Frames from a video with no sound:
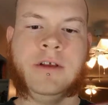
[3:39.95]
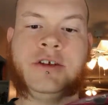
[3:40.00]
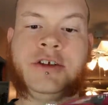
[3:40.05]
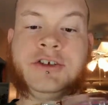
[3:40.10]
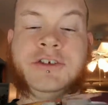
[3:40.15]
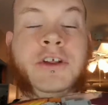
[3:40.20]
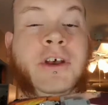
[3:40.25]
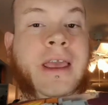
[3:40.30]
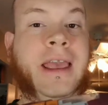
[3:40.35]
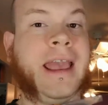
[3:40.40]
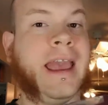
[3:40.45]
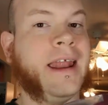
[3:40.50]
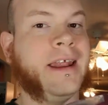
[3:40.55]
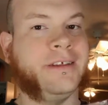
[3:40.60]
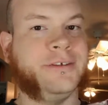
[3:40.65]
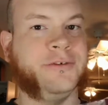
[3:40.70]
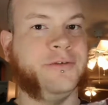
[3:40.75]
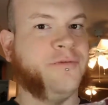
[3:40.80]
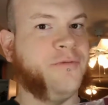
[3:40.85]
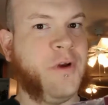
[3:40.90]
just looking at it,
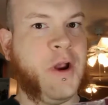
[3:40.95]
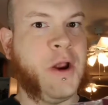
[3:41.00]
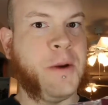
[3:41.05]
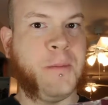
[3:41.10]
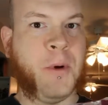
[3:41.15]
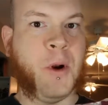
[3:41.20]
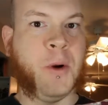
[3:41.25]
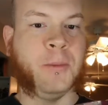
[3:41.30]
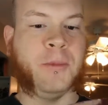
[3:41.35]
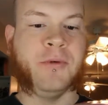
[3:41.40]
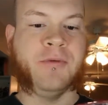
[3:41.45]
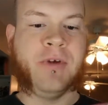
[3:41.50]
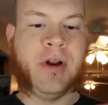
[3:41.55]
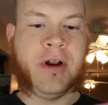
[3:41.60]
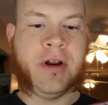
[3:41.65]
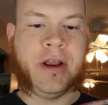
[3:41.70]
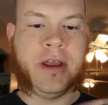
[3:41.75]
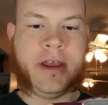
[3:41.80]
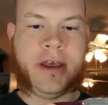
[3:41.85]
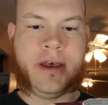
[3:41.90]
it's still very purple,
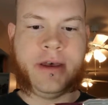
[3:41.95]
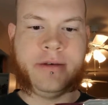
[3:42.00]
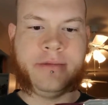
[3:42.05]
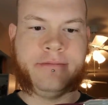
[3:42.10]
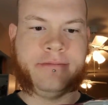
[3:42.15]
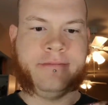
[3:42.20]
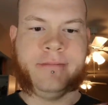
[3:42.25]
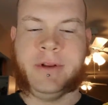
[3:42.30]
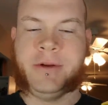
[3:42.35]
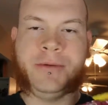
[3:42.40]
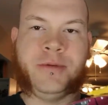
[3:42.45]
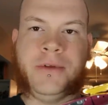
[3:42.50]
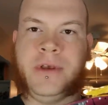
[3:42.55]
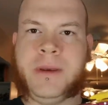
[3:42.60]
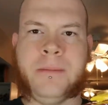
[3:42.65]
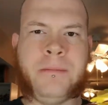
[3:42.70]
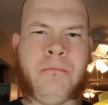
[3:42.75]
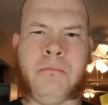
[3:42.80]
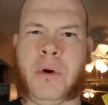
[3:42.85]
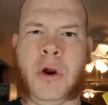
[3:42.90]
very
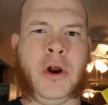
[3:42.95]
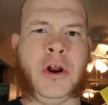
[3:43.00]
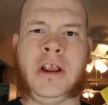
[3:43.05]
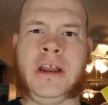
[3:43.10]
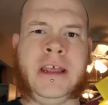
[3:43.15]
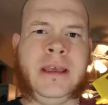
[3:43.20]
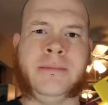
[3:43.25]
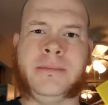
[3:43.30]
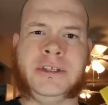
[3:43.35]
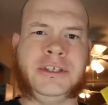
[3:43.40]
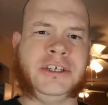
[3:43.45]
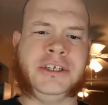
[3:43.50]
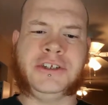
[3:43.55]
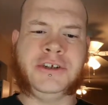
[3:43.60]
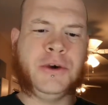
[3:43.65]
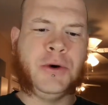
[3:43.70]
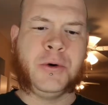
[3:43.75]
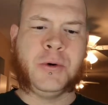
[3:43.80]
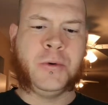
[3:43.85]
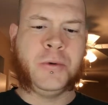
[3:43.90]
burgundy,
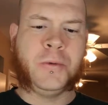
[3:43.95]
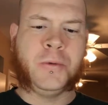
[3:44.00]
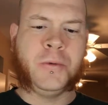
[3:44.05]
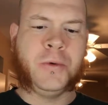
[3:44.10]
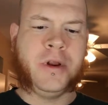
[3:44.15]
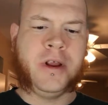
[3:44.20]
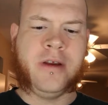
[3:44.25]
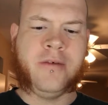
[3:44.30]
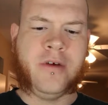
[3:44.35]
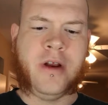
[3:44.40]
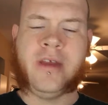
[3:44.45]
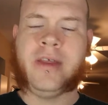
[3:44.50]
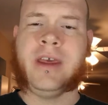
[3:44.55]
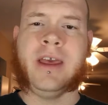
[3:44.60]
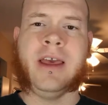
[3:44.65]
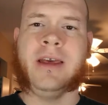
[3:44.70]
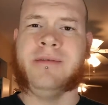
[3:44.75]
magento, whatever. I'm